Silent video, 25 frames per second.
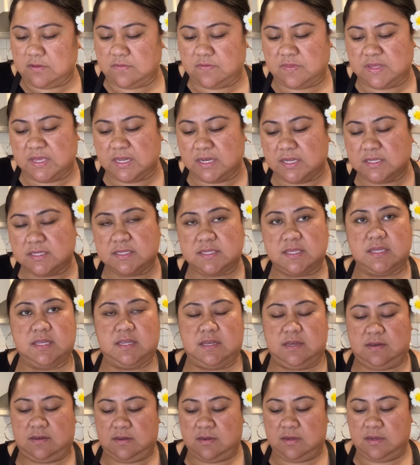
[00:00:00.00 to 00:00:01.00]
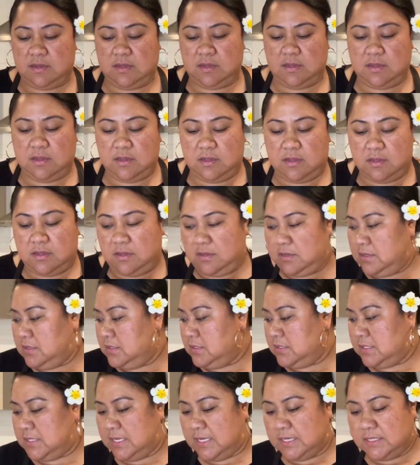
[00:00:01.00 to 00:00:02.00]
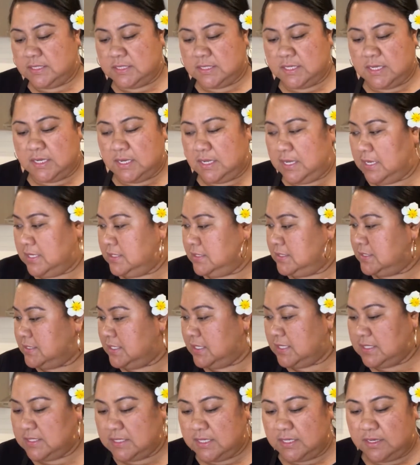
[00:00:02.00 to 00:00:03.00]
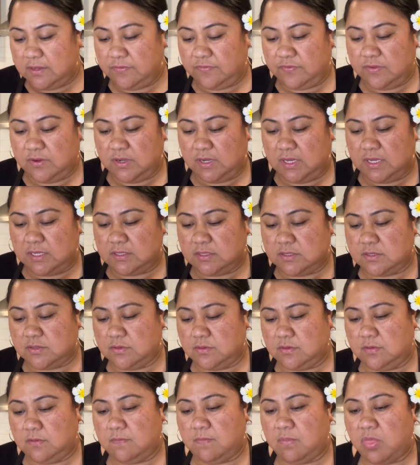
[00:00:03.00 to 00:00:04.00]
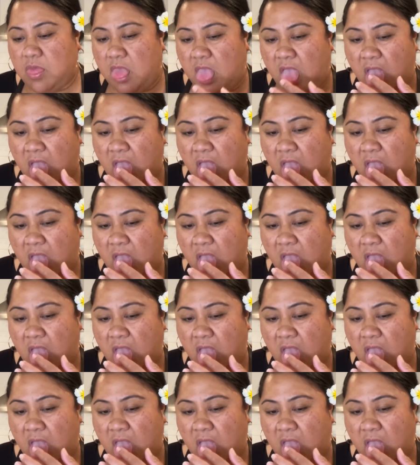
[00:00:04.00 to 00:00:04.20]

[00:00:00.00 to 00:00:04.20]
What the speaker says: That is it. Taste it and season if you need to.